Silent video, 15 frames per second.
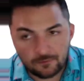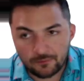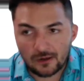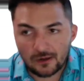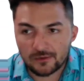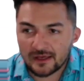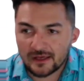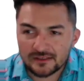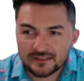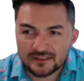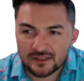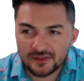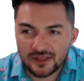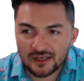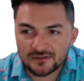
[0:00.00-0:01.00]
probably at
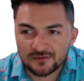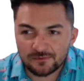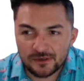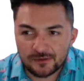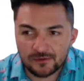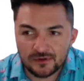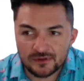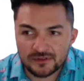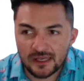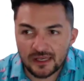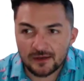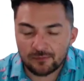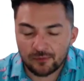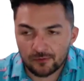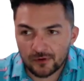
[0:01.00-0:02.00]
least 1,000 people a
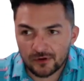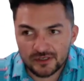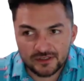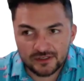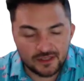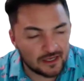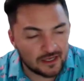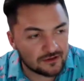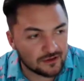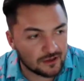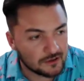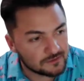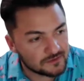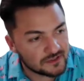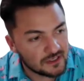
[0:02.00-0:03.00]
day promoting
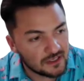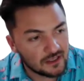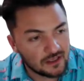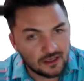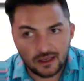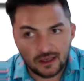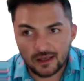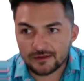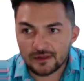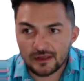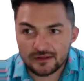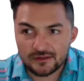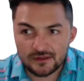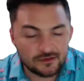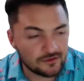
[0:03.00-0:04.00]
nightclubs,
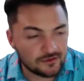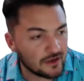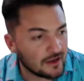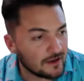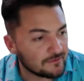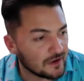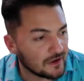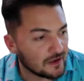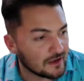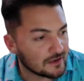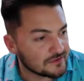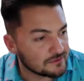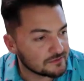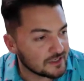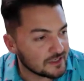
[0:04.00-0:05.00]
and you have
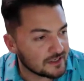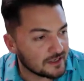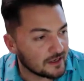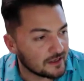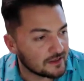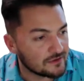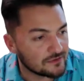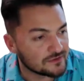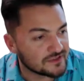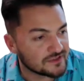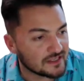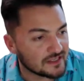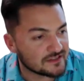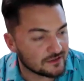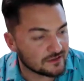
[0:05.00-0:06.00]
some dickhead who
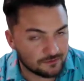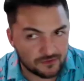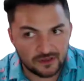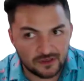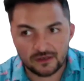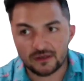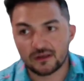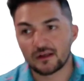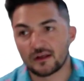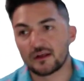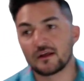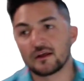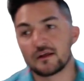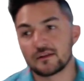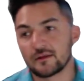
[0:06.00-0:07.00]
says something.
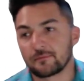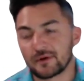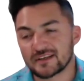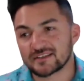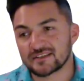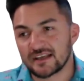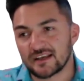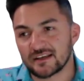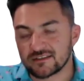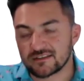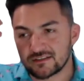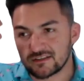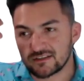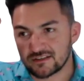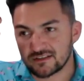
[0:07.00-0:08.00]
The best thing
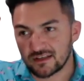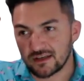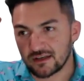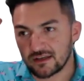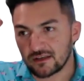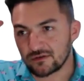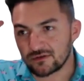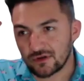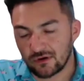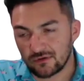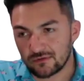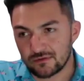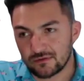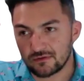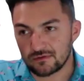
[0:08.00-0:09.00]
is it's just like
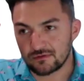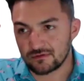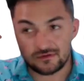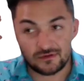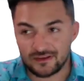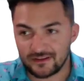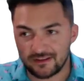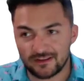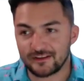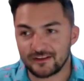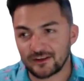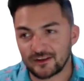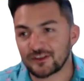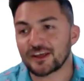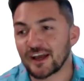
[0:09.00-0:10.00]

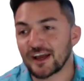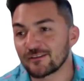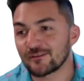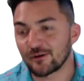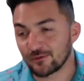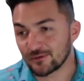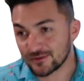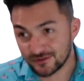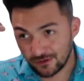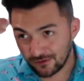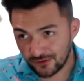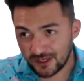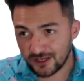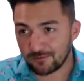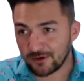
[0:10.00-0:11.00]
the thing I learned was
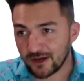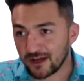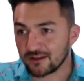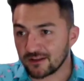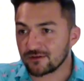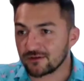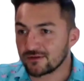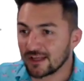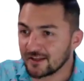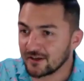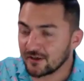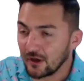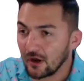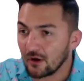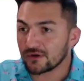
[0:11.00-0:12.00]
don't think about it. You let
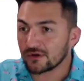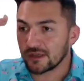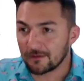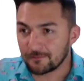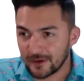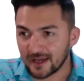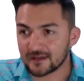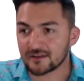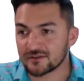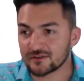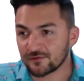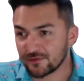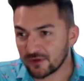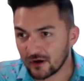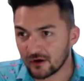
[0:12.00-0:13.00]
it go and get back
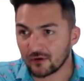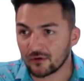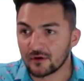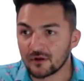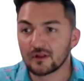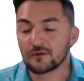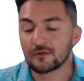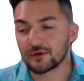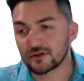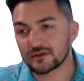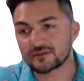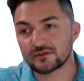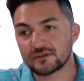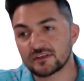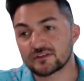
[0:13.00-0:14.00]
into flow
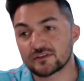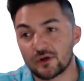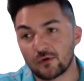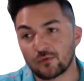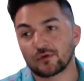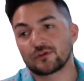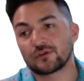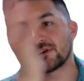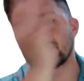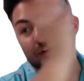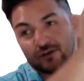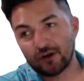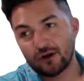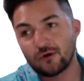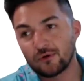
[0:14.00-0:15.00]
because you need to know where you're
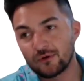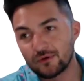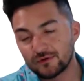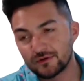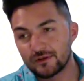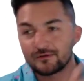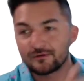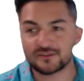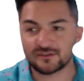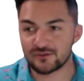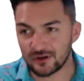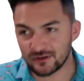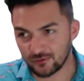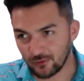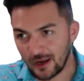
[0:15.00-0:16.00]
going to go. And I wasn't
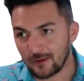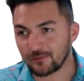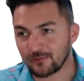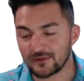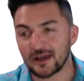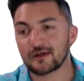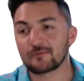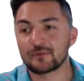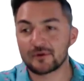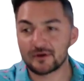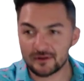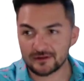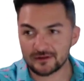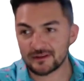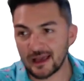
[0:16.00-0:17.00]
trying to rap with that,
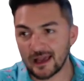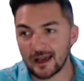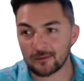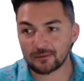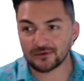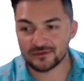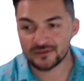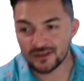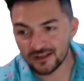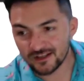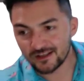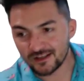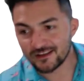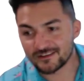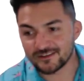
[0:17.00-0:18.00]
but it happens.
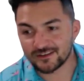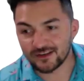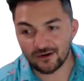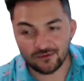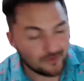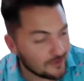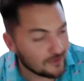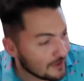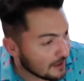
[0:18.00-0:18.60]
So,